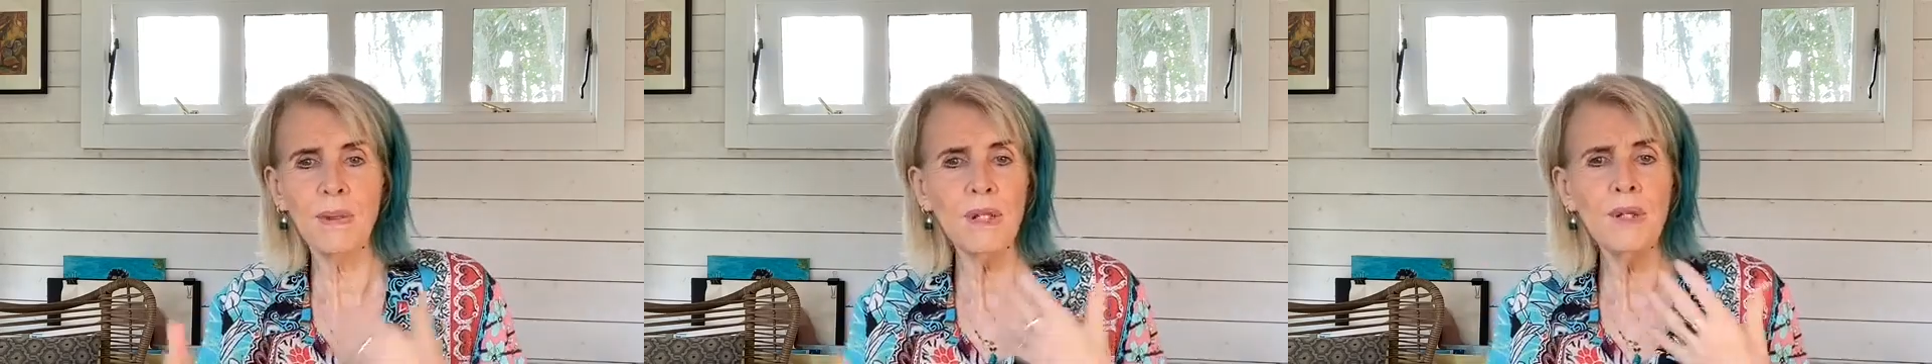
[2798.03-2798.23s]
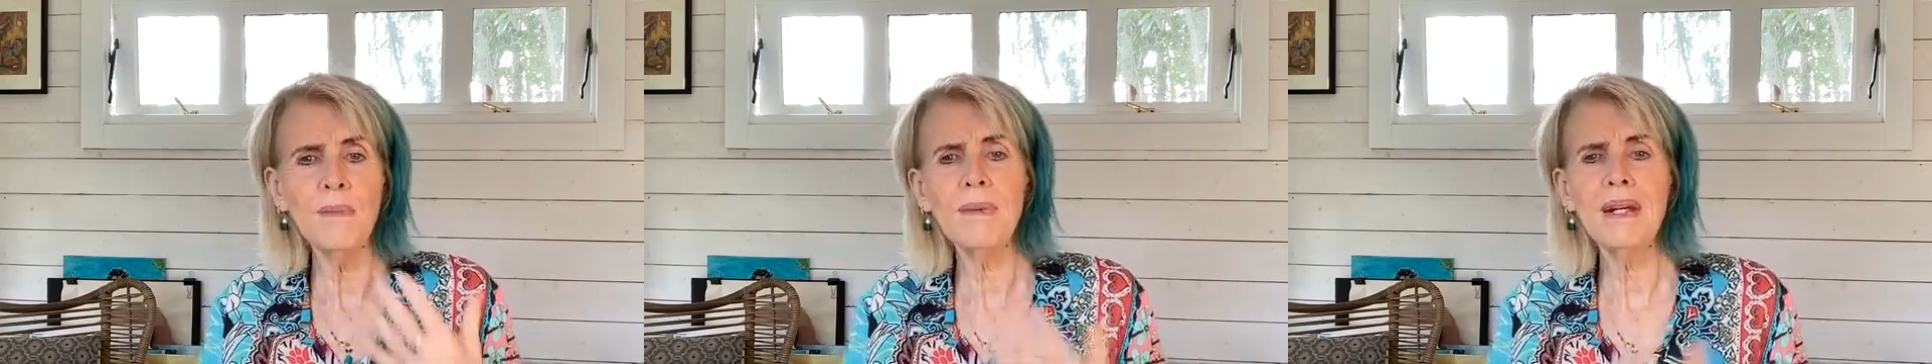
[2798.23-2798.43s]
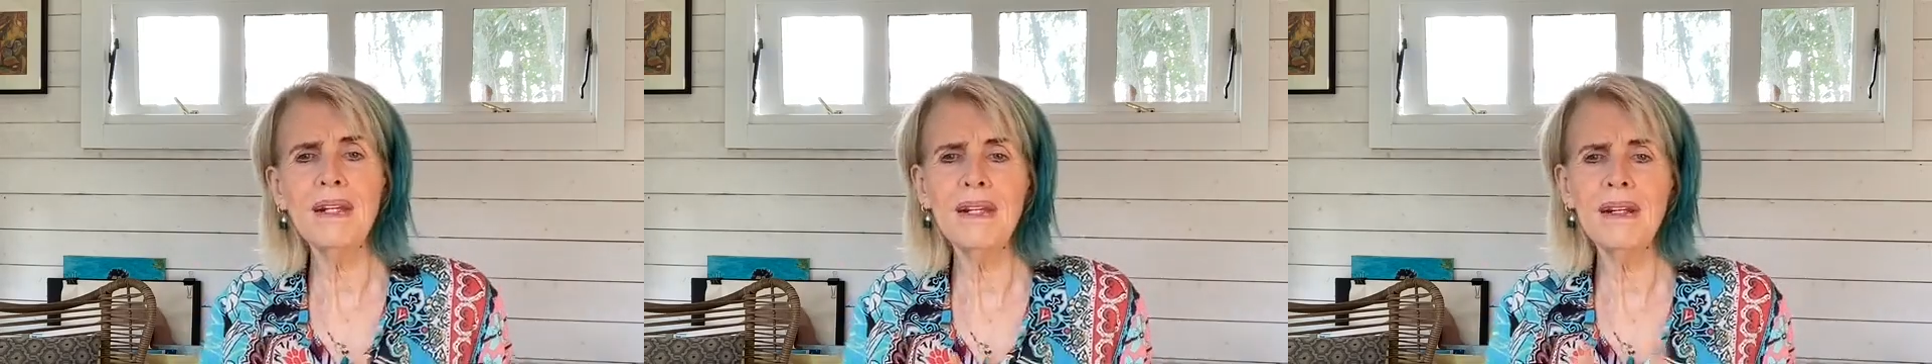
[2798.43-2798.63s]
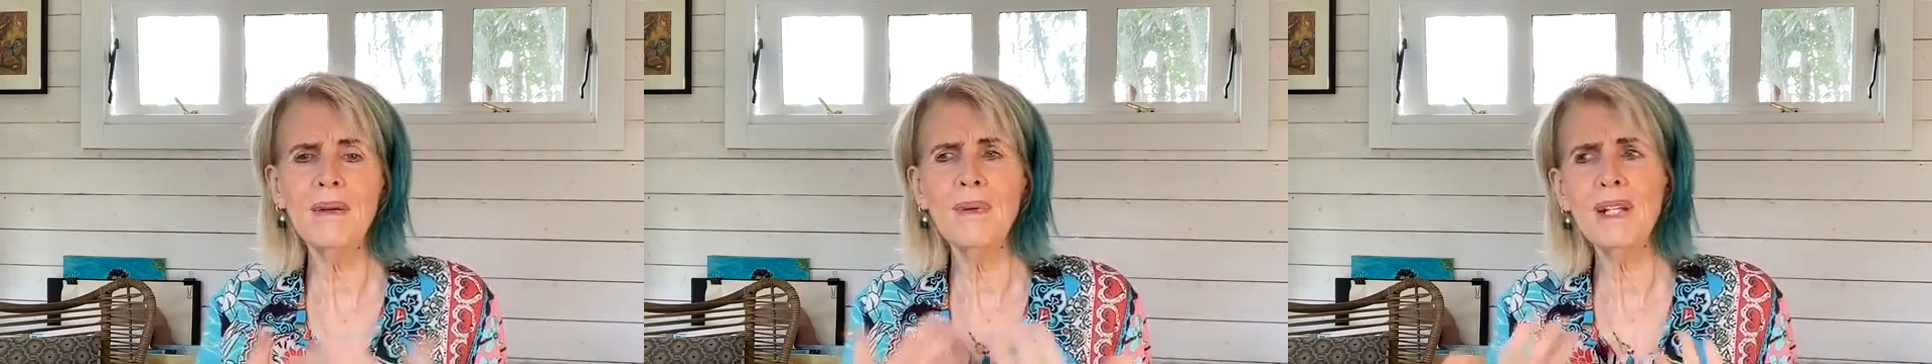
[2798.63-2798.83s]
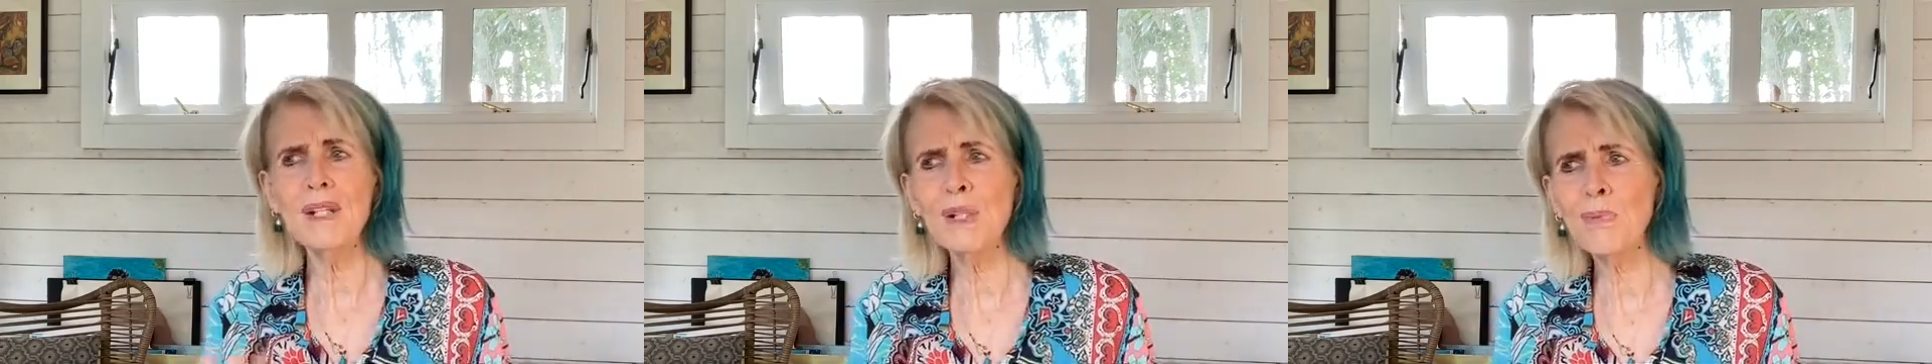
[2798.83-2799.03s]
but you
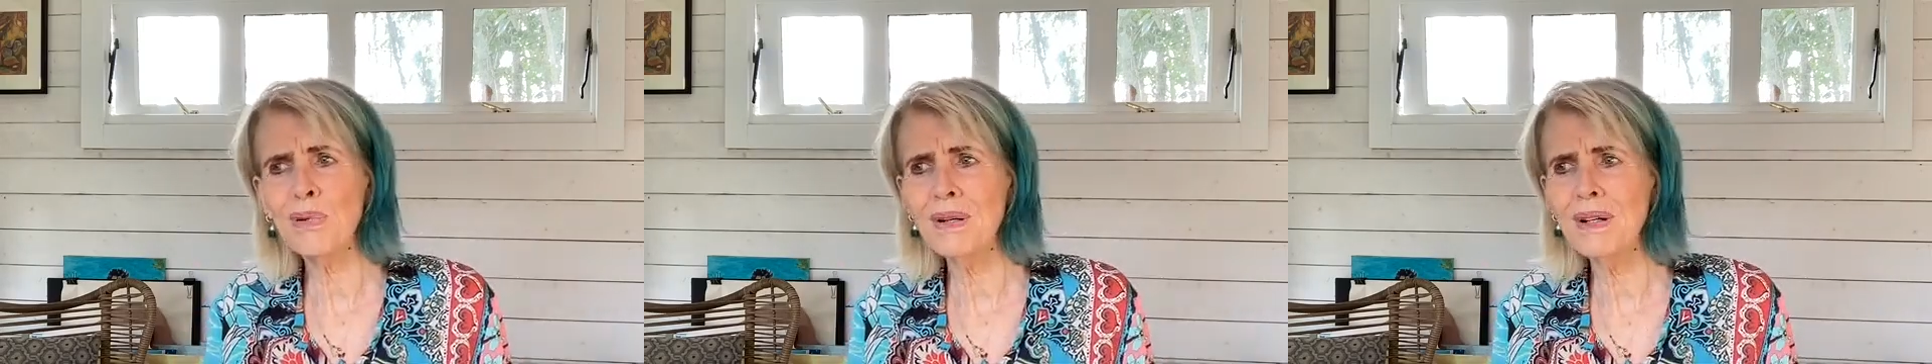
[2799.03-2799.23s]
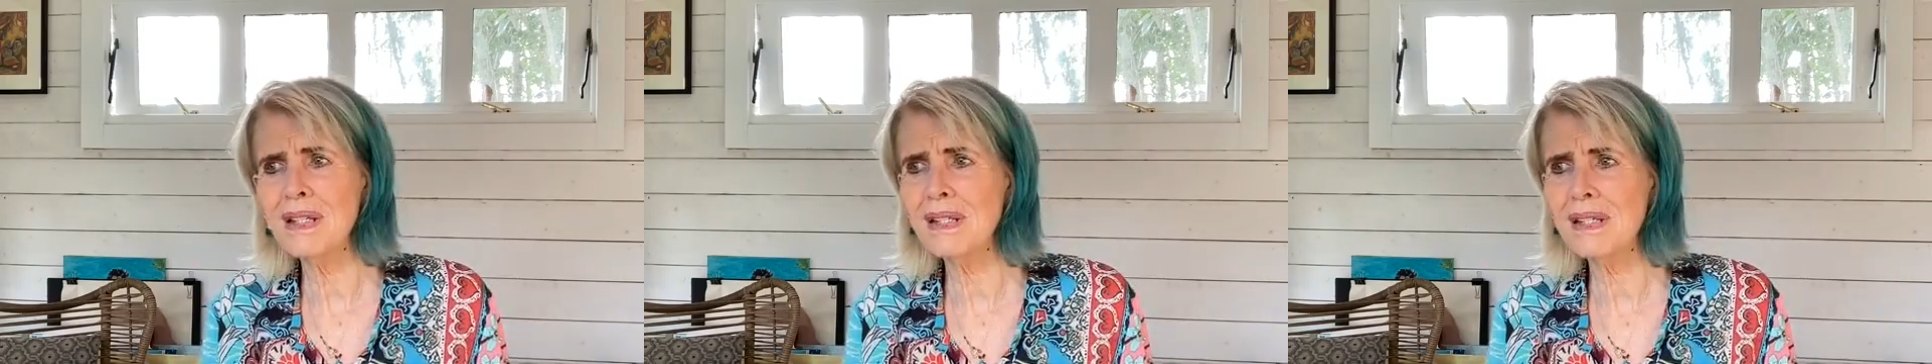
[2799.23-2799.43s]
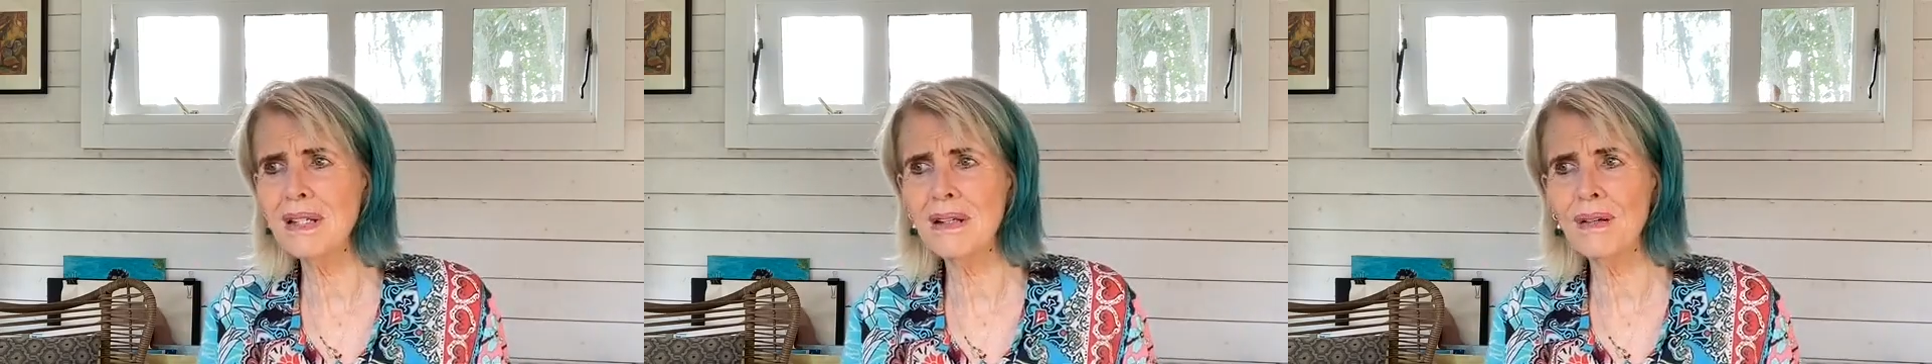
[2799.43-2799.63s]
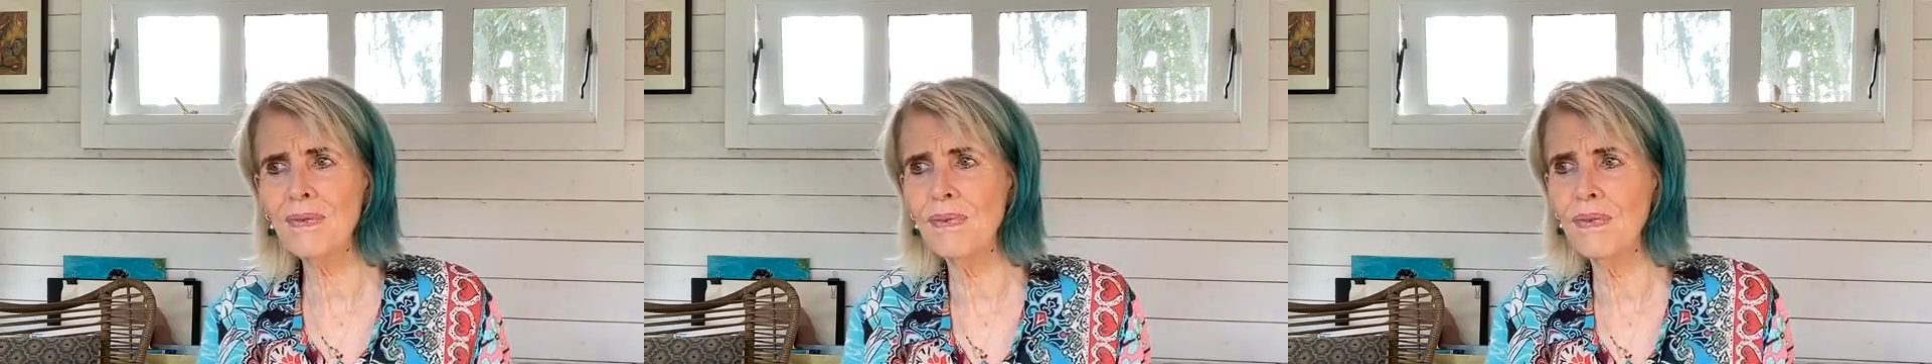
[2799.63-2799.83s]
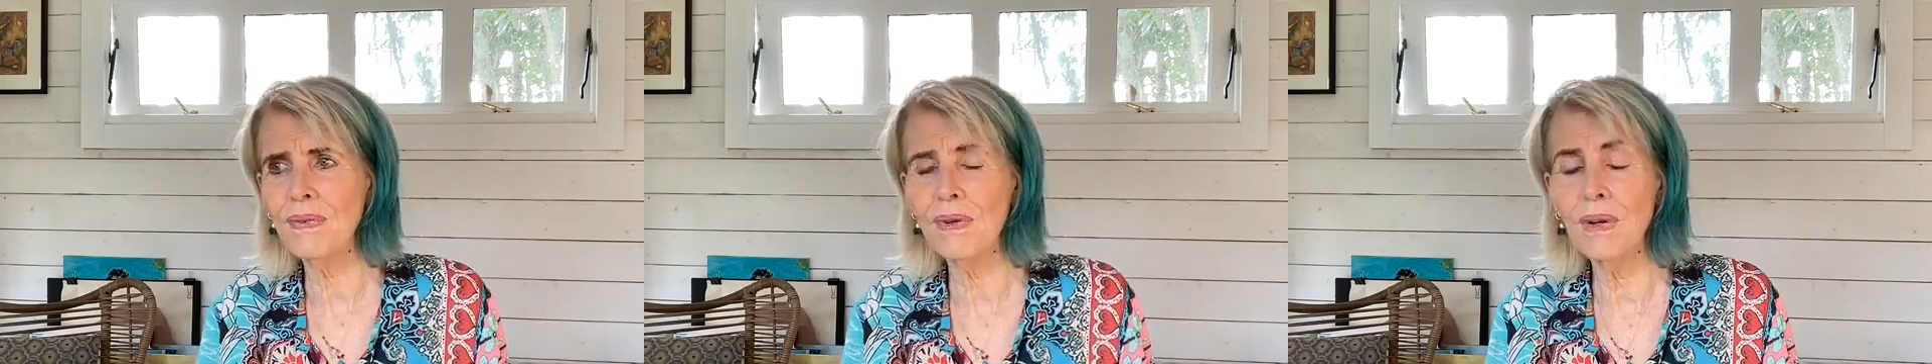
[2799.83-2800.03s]
know when you're depressed and
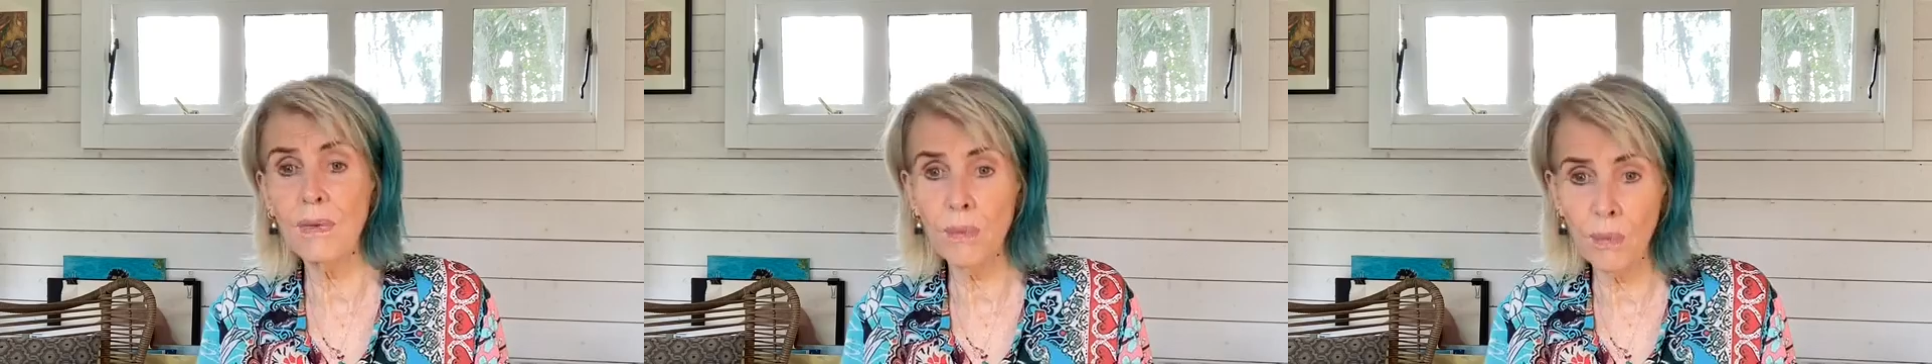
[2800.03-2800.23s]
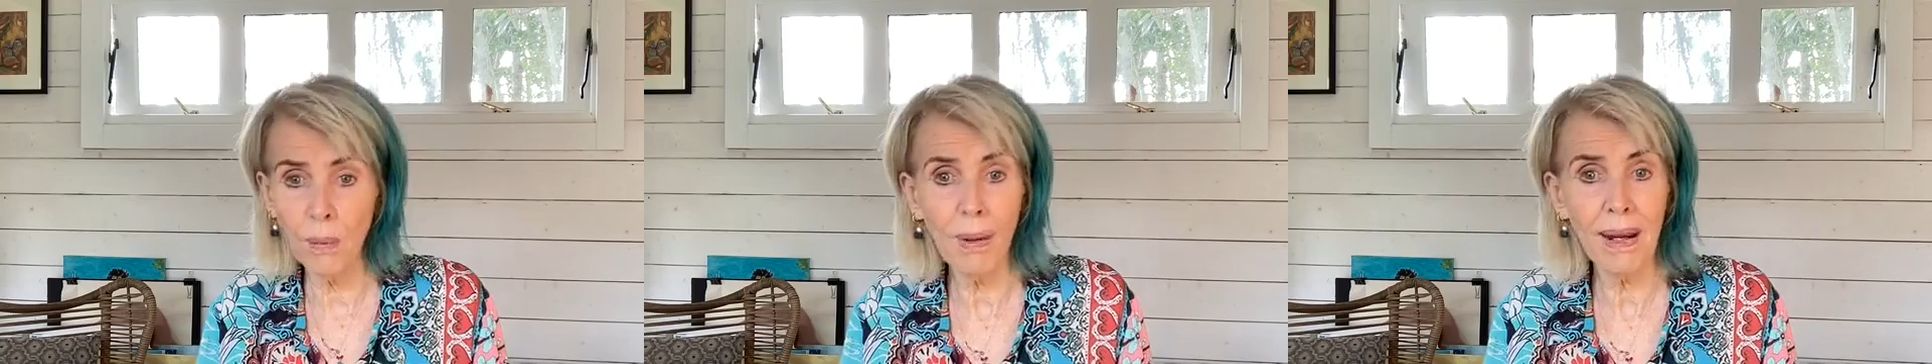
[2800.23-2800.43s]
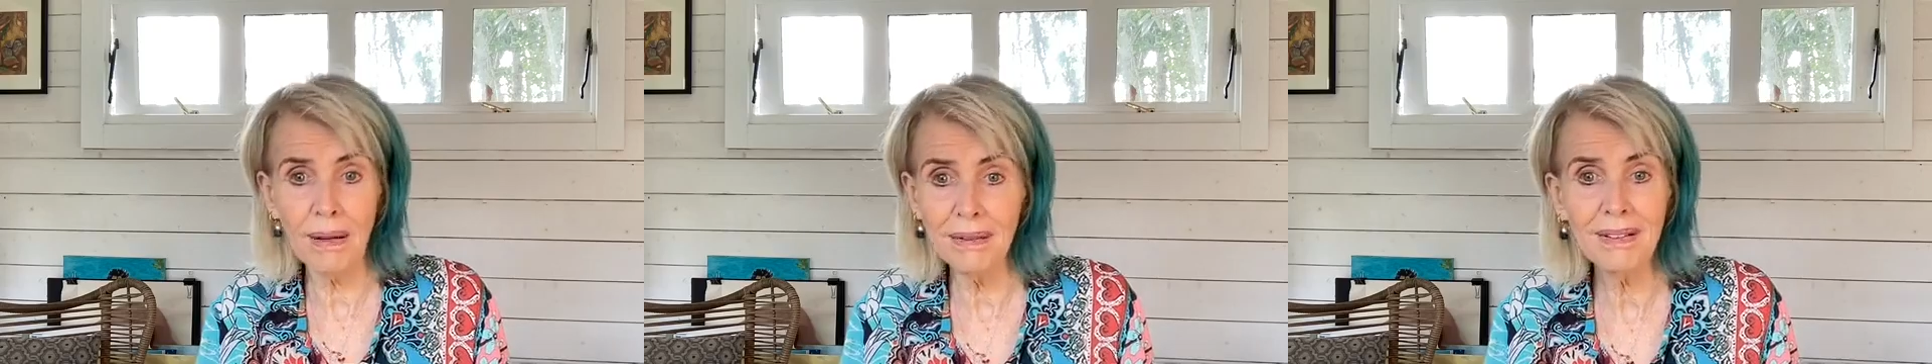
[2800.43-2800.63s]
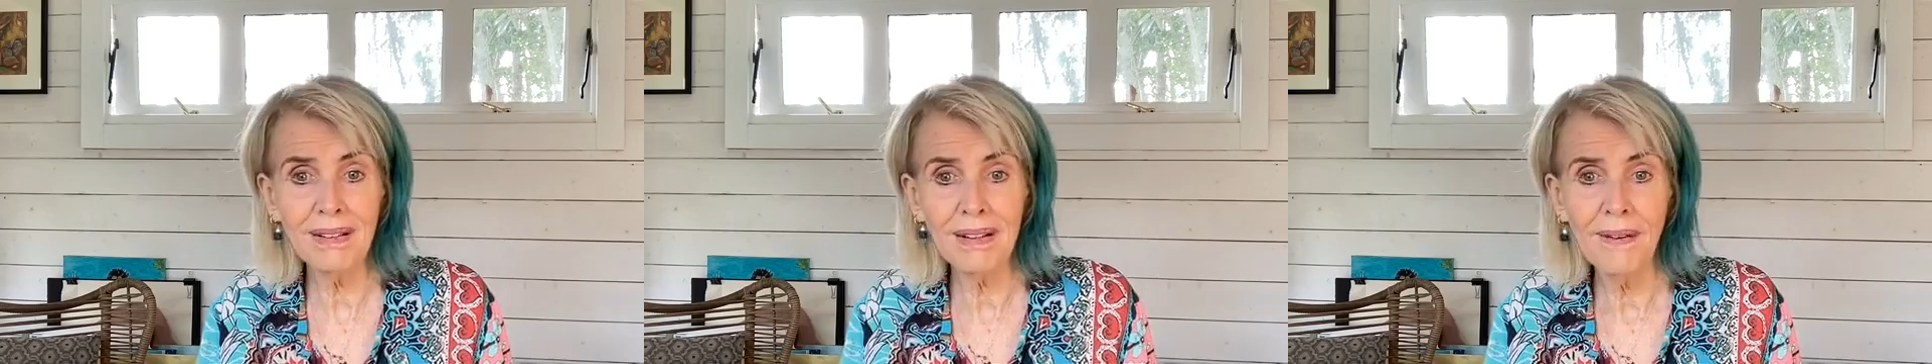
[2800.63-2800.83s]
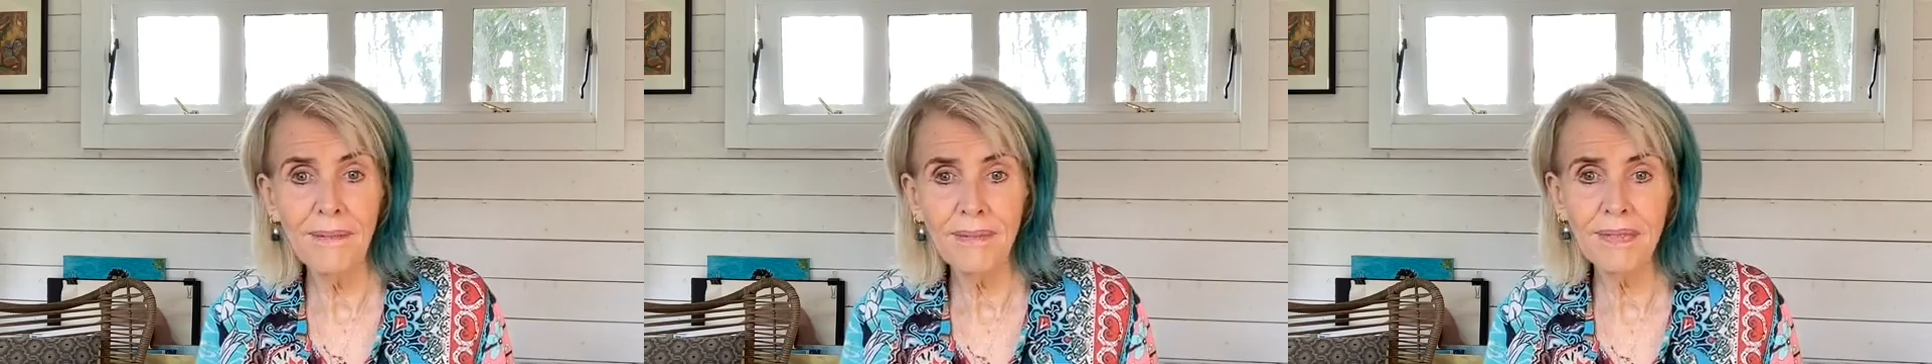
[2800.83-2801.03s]
you're not well,